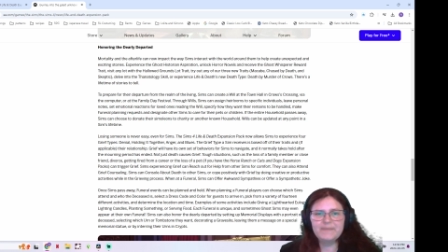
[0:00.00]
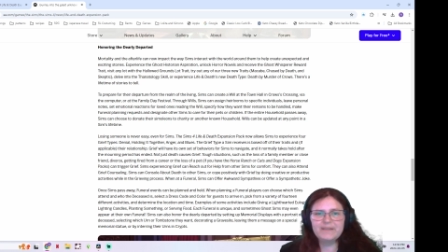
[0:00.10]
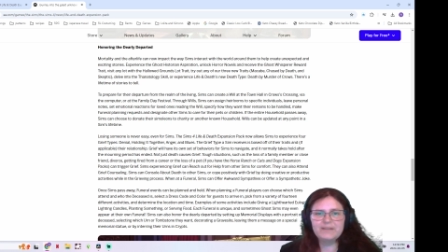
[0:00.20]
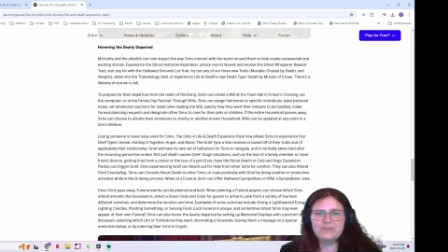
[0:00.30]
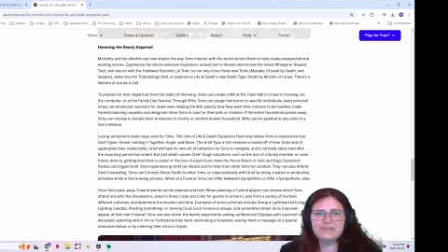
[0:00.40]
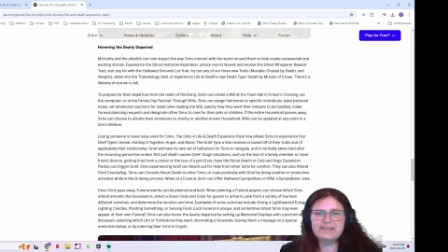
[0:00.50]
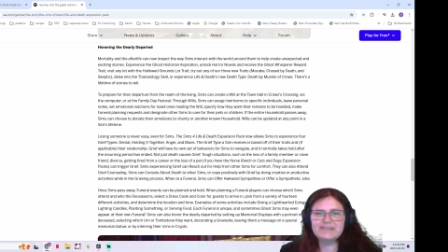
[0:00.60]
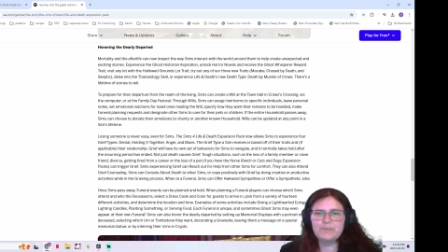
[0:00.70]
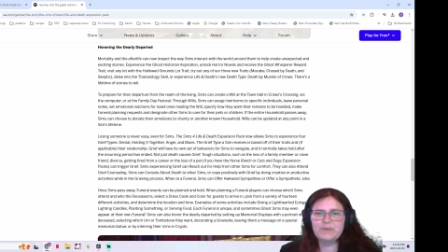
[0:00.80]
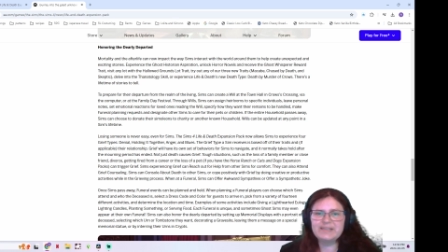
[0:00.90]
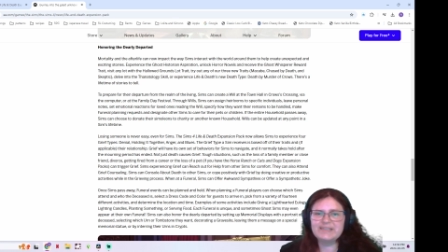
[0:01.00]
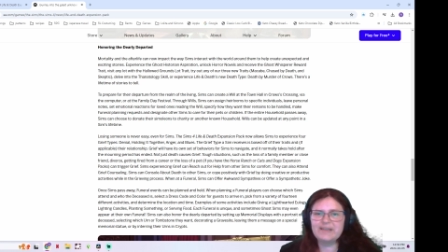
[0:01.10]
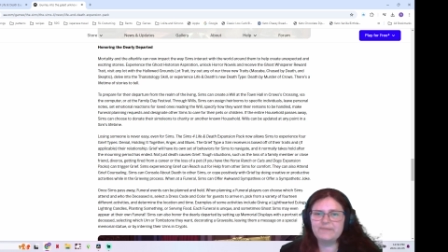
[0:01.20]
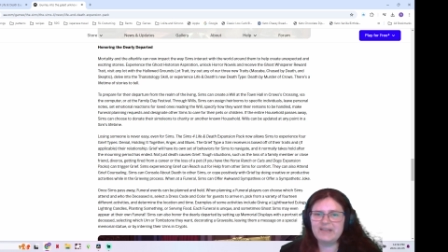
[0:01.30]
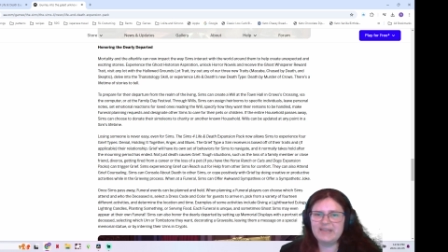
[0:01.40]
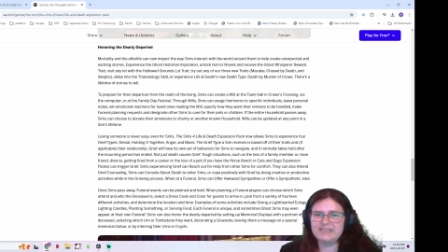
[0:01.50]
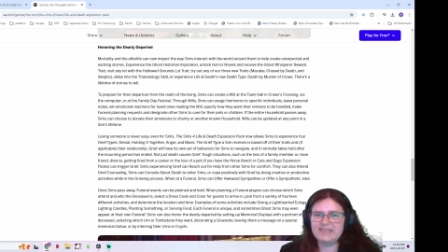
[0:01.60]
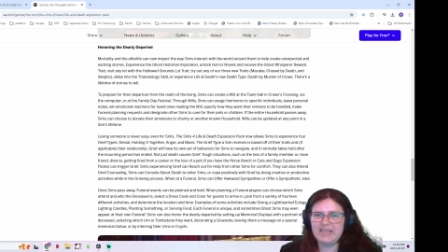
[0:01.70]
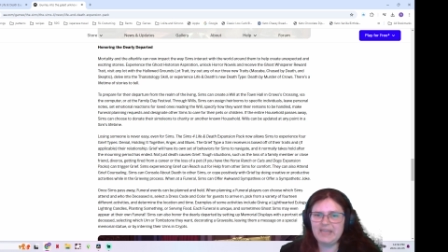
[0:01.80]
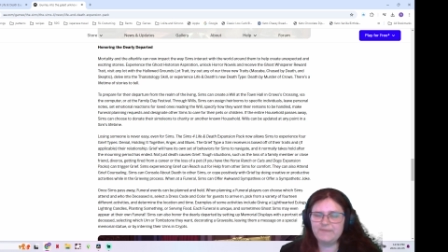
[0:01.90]
Losing someone is never
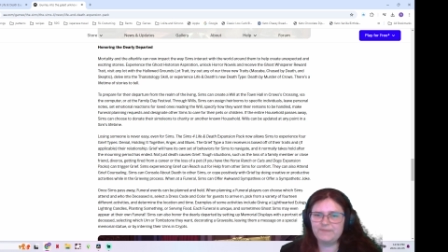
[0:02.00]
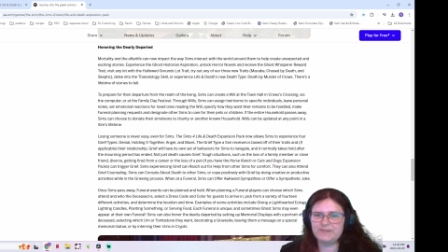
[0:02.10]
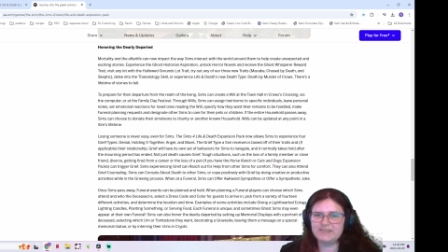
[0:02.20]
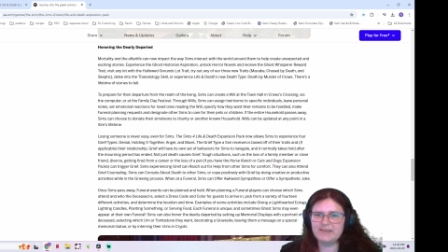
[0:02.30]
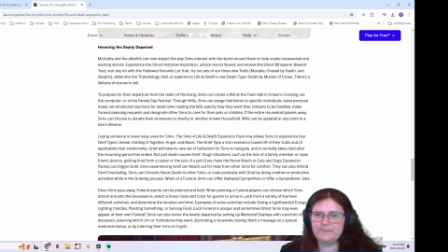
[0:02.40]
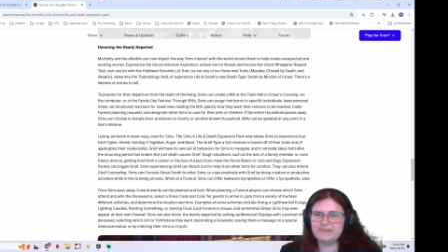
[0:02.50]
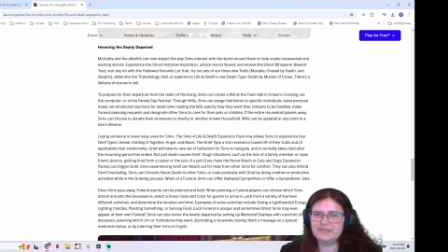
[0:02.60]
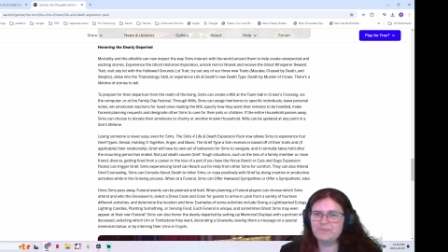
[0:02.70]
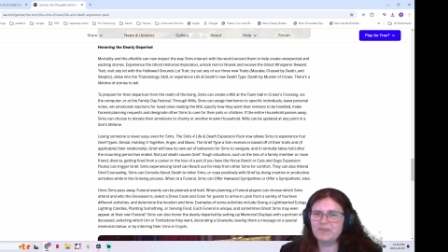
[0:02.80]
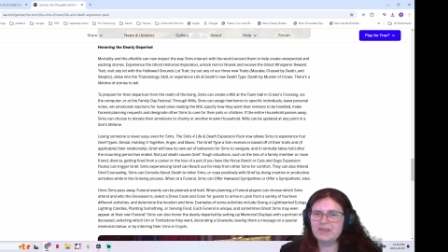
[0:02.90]
easy, even for Sims.